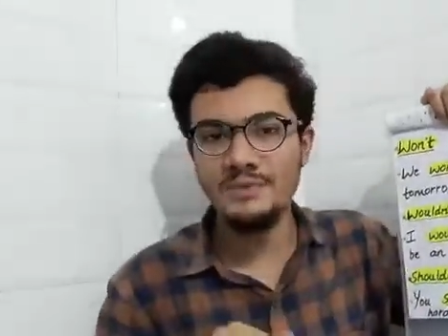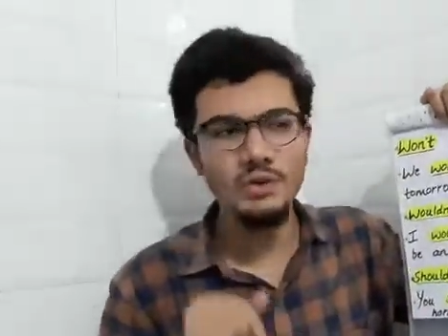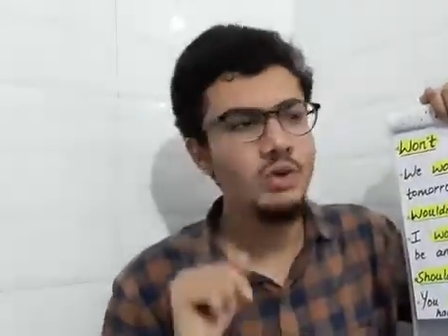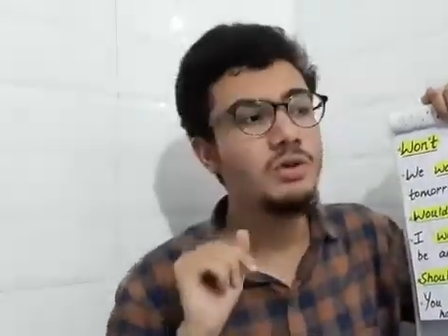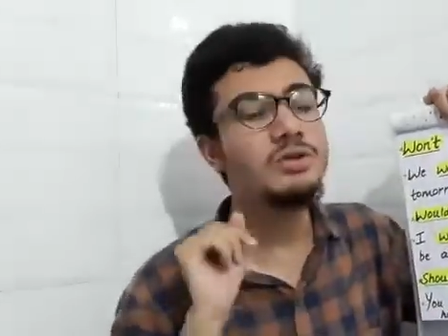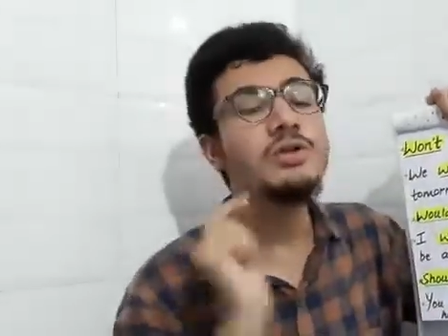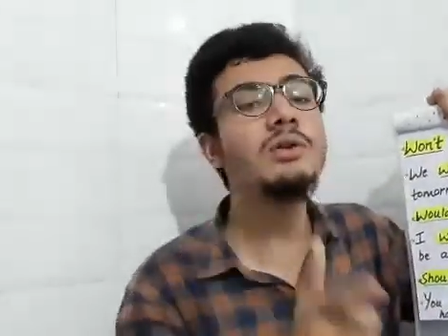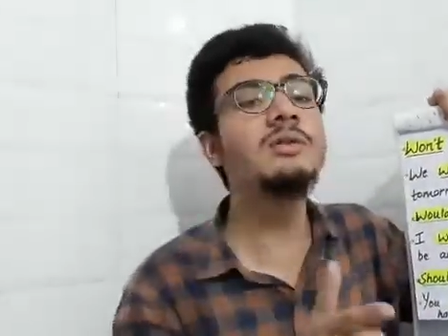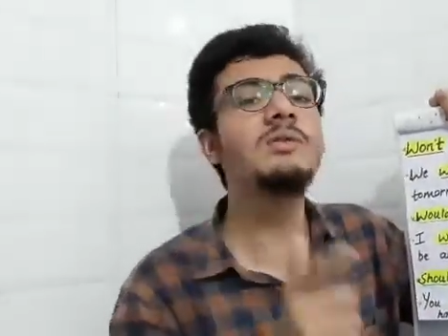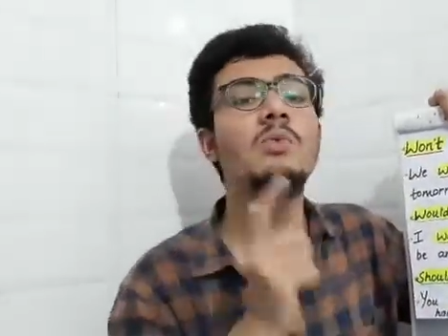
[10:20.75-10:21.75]
You
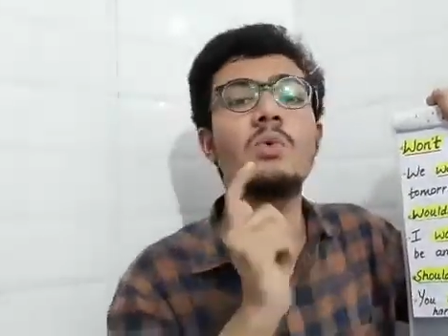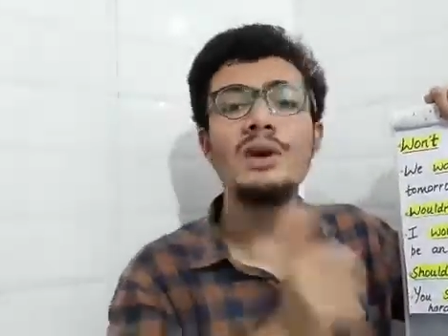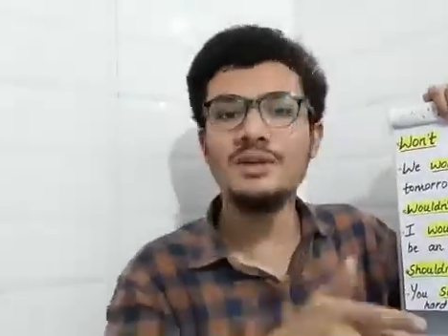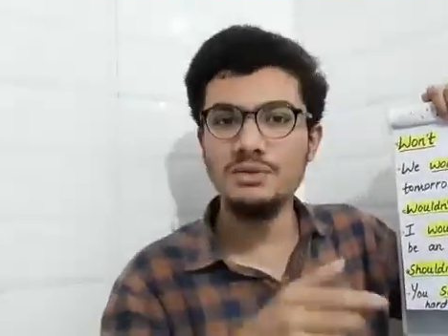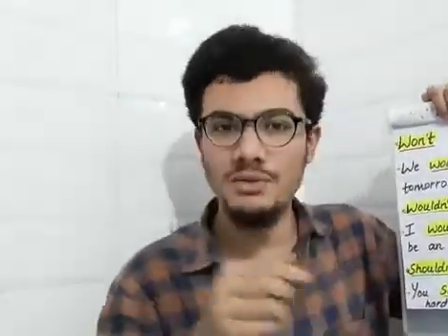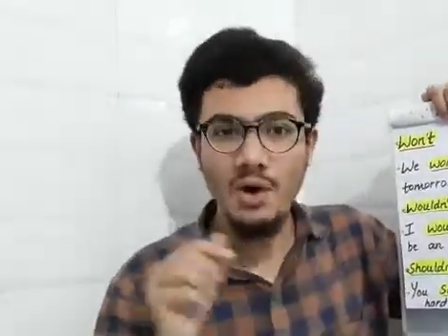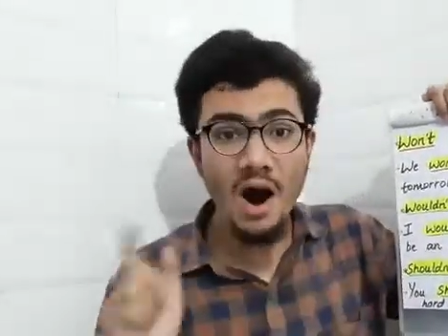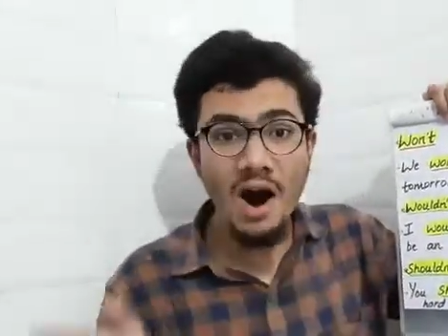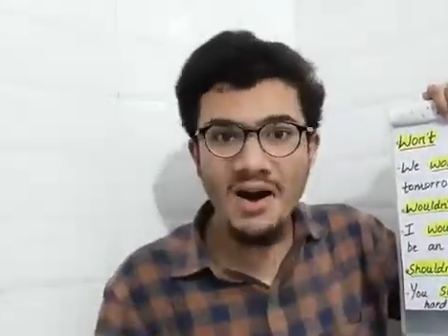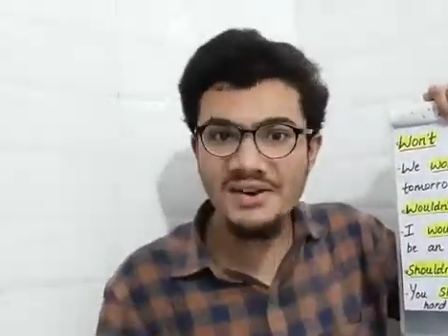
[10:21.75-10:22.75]
shouldn't work so
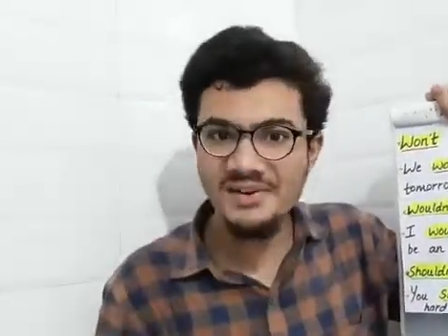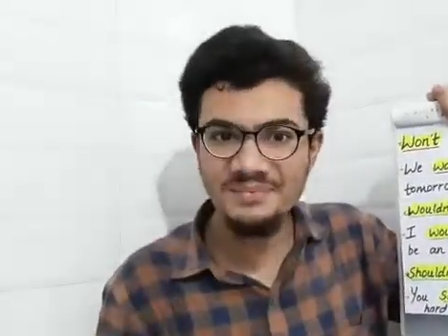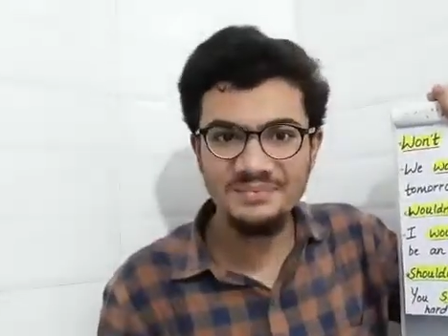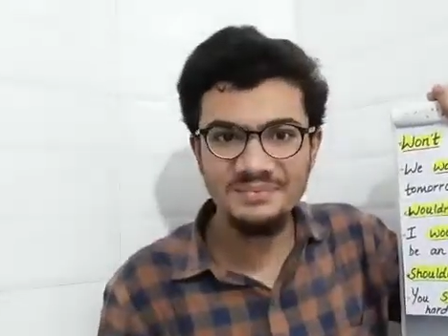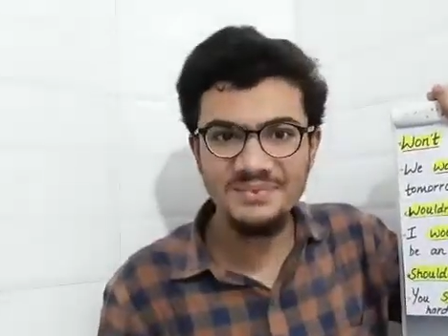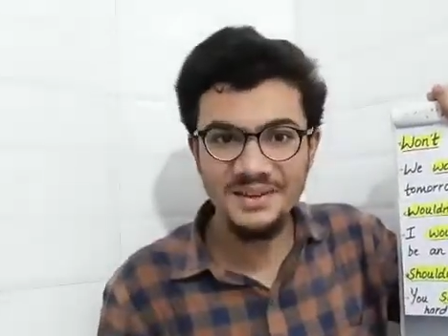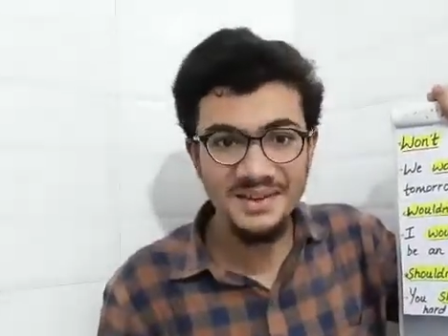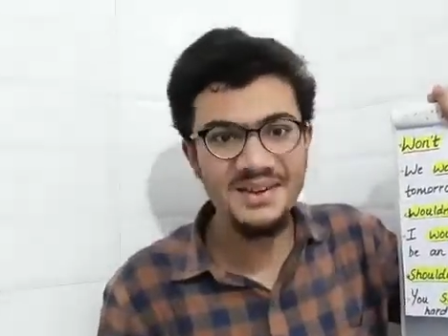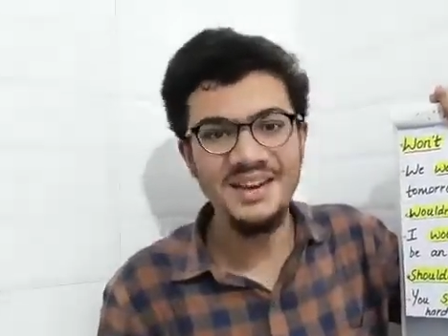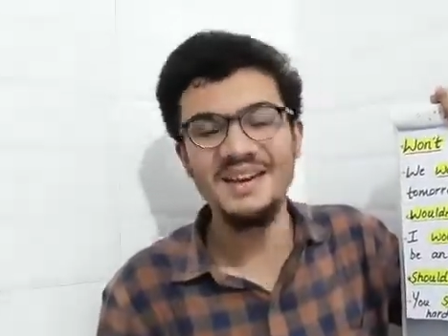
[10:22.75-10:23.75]
hard.
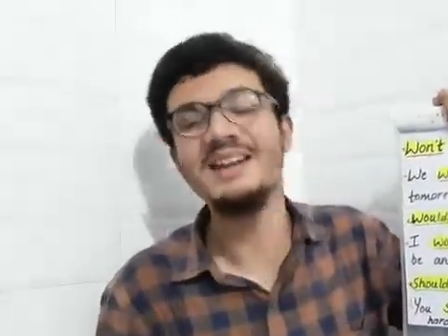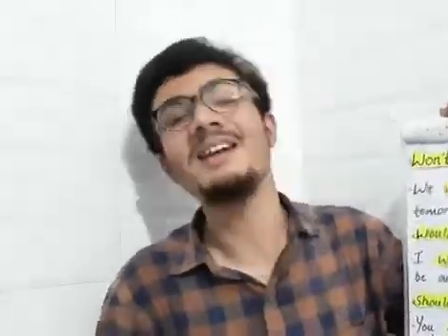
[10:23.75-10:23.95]
Okay.